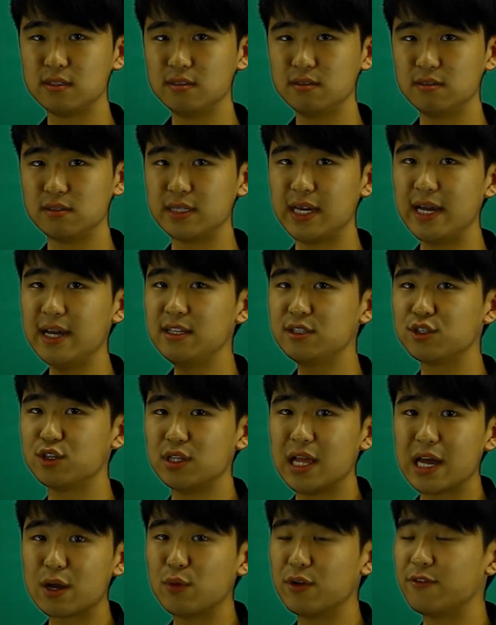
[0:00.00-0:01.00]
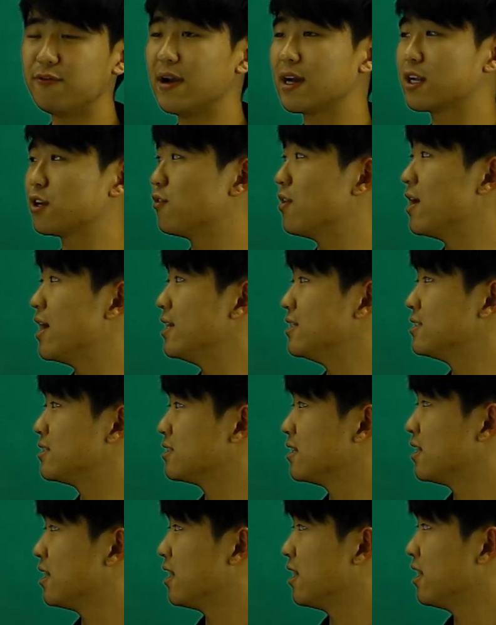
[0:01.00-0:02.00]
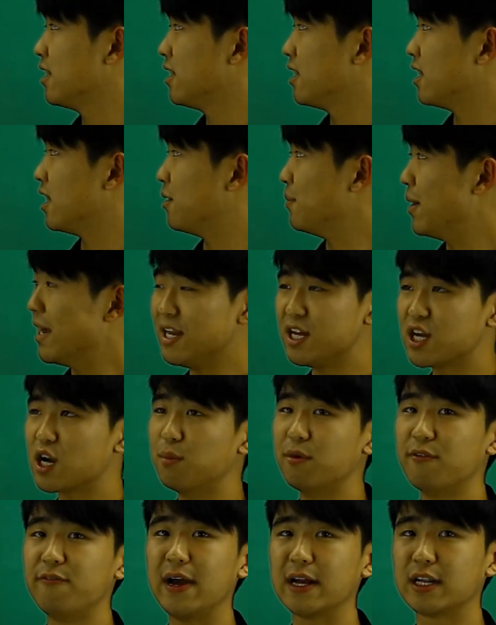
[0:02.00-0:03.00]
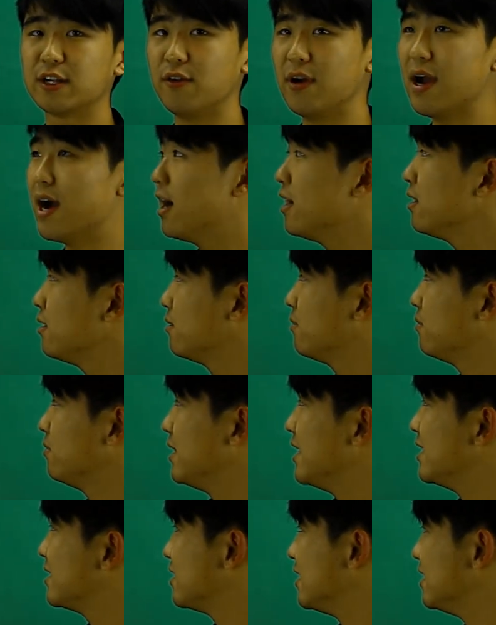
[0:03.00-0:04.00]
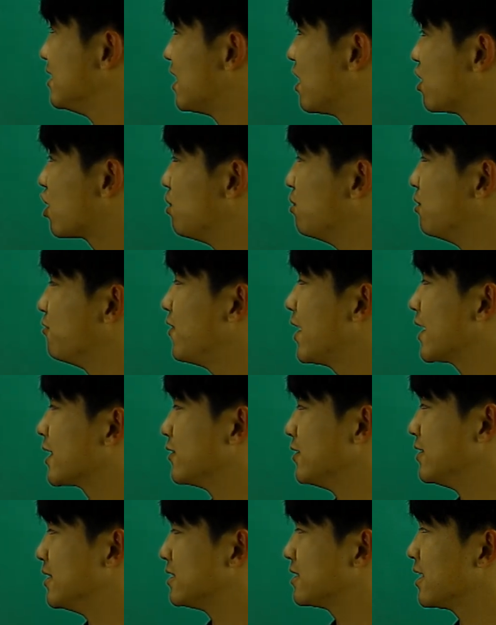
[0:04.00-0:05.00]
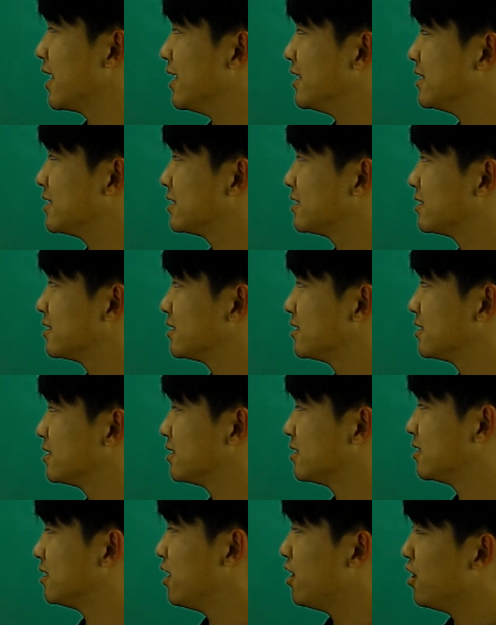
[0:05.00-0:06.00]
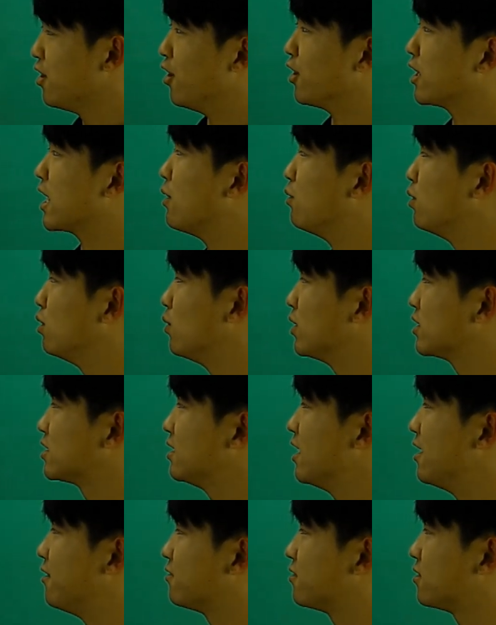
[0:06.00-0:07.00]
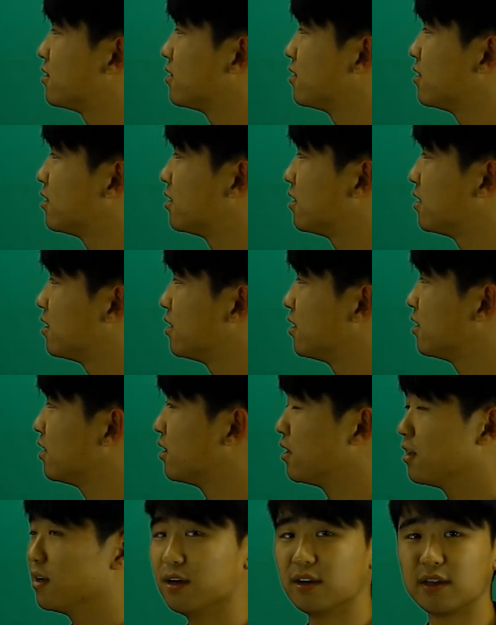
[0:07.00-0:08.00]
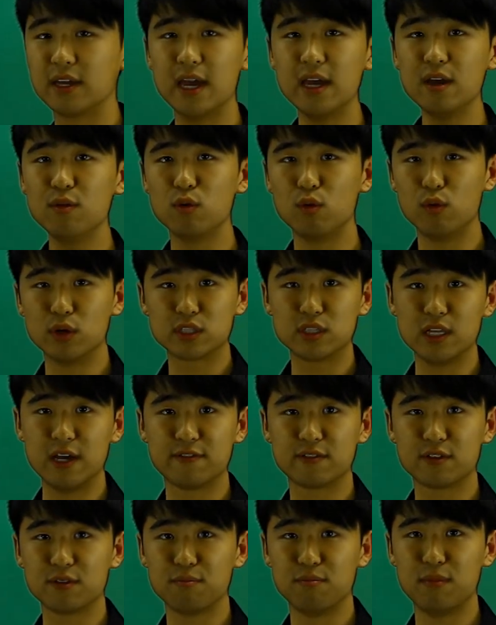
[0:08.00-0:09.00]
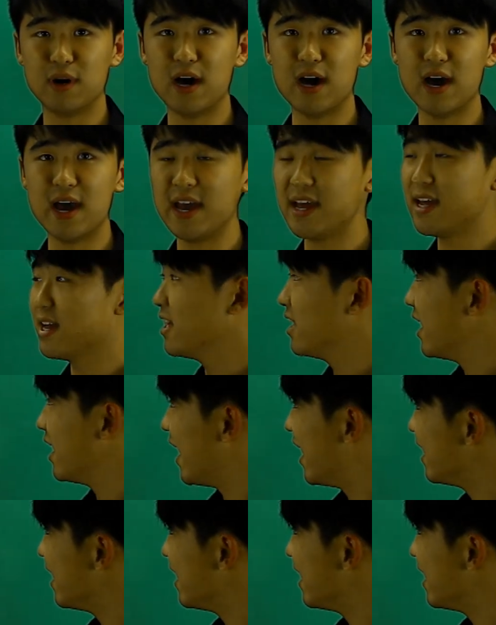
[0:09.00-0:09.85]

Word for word: Okay? So like we factorize um, any common factor out, this is our common factor in this case. Okay, well, what's left? Okay, well, what's left? My A